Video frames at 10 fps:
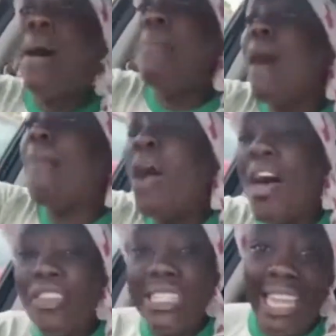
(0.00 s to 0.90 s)
But my
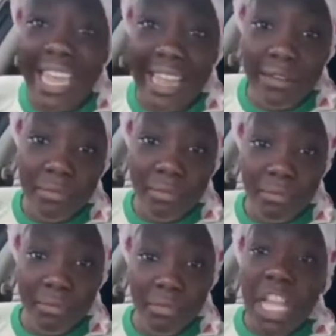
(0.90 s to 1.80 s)
brother did.
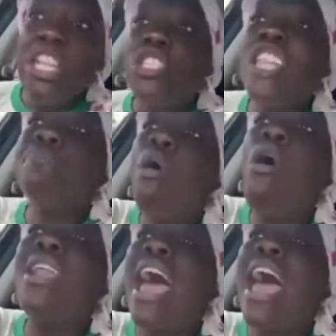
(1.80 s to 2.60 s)
Just pulled